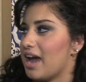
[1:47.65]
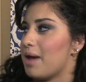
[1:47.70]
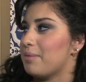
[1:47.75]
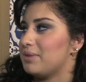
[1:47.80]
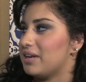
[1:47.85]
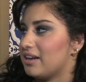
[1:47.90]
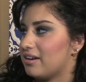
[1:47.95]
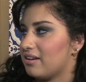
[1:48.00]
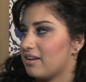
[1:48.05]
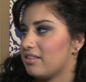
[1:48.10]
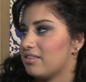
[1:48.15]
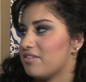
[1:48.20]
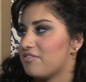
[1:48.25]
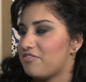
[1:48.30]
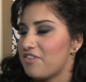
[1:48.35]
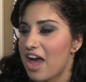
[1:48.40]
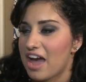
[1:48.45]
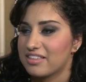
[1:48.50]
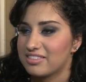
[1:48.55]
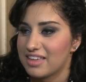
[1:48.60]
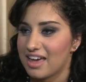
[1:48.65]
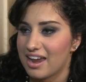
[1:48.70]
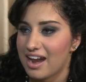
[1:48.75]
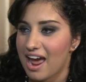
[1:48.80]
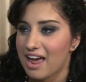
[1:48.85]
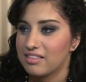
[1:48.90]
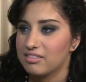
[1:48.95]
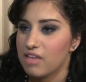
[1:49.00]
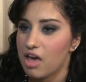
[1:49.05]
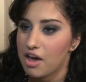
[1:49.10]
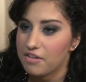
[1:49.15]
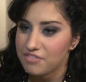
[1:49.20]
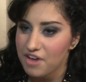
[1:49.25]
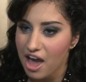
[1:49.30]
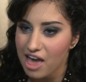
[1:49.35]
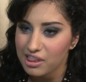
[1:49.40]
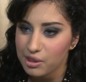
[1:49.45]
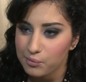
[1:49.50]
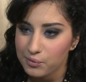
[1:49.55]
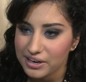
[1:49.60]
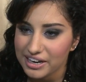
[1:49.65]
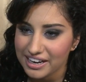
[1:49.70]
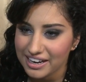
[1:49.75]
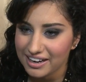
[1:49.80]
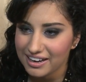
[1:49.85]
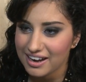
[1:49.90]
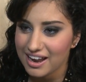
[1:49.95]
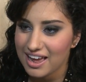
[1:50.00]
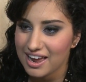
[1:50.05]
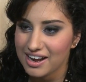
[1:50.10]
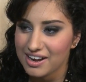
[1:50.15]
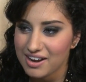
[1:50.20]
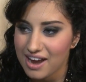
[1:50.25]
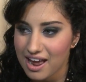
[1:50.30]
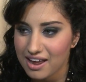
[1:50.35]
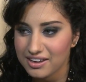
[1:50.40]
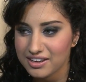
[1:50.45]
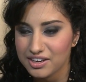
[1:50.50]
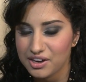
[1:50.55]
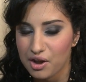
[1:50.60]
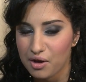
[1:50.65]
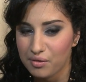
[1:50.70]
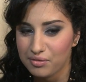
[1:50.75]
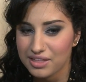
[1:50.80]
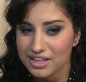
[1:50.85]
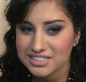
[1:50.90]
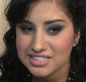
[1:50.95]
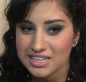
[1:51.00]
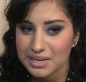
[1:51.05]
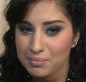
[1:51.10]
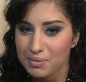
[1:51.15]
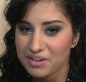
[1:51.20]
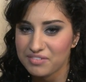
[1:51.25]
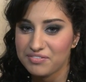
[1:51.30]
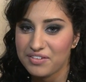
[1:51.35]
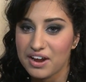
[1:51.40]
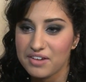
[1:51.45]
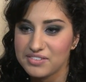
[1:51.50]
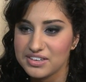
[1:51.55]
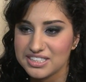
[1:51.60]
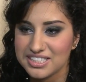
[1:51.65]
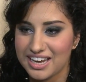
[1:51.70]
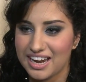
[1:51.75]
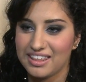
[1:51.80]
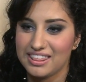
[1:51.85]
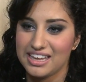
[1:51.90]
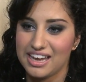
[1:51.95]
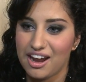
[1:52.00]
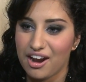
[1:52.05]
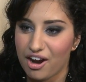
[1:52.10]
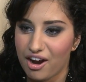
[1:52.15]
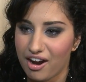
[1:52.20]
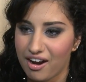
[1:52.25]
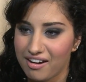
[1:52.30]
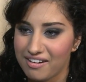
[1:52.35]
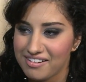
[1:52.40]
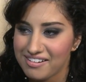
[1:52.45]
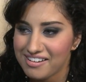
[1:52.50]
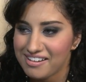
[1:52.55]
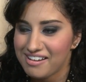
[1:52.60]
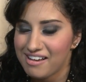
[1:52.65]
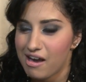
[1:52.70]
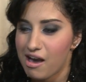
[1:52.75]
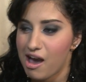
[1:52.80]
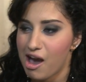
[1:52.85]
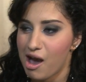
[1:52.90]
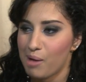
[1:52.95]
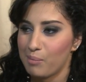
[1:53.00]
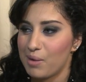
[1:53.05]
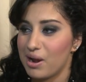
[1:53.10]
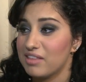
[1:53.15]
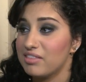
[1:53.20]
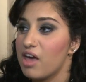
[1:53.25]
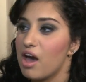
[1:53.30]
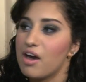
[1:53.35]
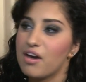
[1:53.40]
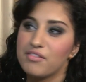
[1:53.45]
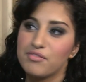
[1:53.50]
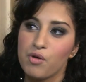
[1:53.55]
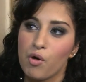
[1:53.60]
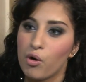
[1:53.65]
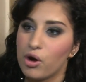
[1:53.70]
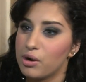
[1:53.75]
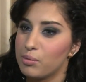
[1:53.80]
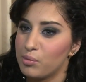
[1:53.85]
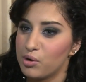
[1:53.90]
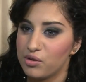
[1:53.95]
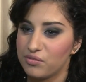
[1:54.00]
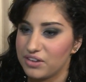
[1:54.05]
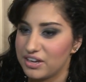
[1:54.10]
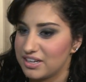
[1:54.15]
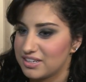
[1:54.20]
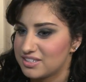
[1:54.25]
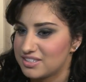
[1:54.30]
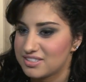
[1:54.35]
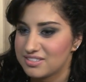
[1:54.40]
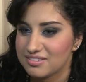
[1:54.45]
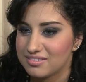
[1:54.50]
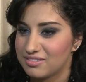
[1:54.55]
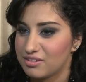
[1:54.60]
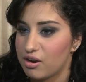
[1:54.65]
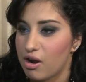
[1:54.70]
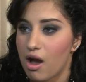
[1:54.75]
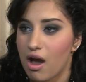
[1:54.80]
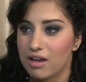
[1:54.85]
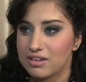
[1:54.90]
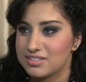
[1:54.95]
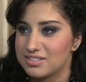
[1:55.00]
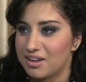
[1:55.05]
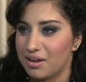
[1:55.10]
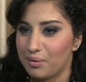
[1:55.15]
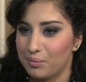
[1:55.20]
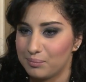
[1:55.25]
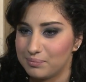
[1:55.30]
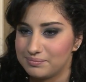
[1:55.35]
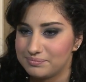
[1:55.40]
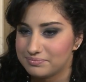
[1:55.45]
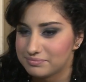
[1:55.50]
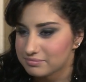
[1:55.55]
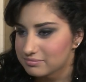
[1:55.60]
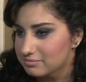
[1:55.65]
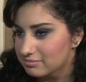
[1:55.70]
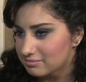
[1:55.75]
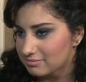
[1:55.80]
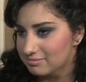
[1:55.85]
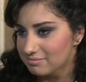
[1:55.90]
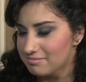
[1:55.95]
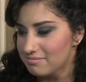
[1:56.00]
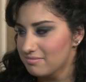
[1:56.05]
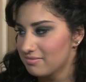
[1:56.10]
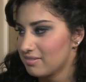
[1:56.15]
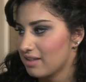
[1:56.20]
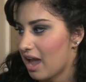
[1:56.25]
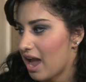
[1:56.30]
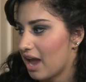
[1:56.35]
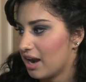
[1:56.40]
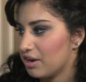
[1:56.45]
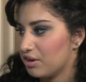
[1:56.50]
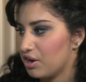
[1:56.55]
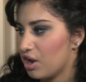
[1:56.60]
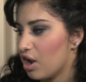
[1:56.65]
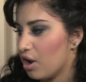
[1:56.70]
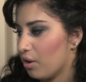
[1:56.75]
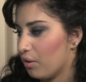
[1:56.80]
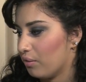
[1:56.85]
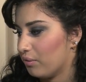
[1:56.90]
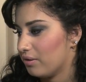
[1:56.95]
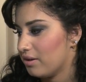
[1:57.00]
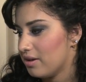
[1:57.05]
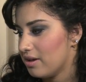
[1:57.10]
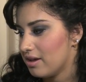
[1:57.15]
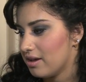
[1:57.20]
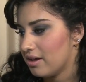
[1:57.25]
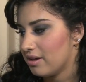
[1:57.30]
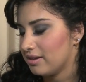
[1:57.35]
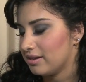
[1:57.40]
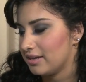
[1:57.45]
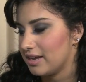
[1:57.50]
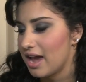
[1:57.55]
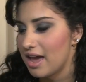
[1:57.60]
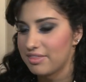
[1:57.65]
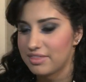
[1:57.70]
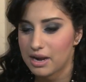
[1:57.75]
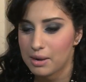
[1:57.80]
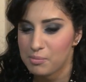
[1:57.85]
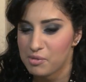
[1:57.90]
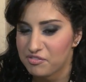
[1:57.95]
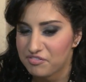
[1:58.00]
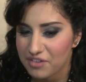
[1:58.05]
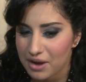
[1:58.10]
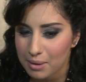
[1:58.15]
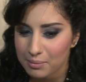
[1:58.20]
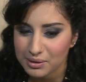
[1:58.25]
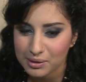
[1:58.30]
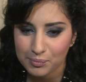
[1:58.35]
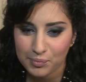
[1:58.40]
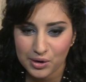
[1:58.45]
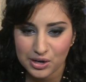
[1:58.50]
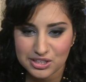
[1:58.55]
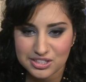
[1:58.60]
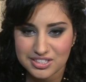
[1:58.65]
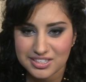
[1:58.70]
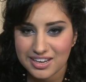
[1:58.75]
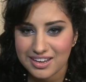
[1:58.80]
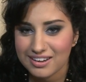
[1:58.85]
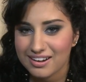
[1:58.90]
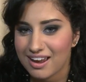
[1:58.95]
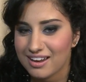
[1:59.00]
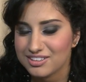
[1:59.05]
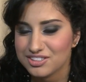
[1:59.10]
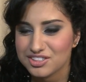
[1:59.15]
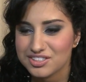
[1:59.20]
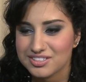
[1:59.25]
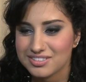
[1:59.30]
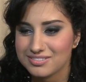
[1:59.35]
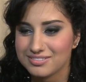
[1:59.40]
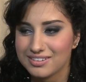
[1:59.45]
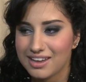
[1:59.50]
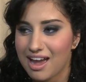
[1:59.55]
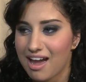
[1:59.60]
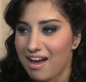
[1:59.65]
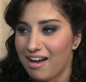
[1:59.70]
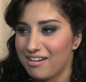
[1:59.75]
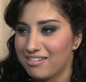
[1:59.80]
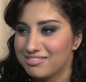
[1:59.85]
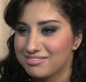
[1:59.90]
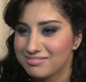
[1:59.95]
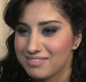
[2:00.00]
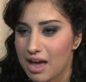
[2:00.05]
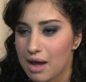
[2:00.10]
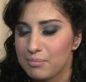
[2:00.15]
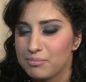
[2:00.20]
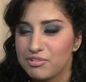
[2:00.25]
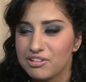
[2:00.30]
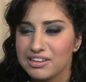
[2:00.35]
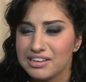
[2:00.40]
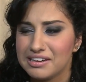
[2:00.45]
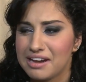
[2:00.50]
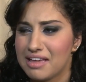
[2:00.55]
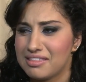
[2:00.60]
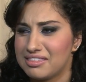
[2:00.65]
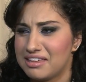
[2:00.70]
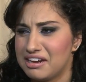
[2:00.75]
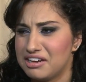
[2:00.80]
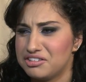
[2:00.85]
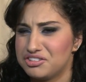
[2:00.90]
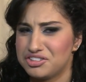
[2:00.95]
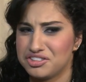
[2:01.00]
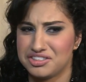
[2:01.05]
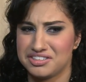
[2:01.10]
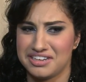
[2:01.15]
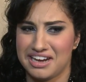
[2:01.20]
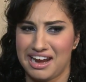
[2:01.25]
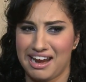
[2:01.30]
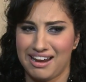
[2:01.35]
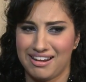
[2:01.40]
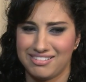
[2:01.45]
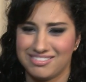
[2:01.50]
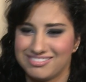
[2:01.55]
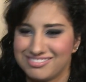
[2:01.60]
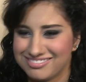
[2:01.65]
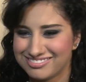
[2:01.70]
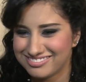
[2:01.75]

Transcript: I mean, the fact that I love Halloween, and, you know, that's like my favorite day of the year. Um, I love horror movies. They're awesome. I don't know. Yeah, that I'm a family person. I just, yeah, I'm really not that interested.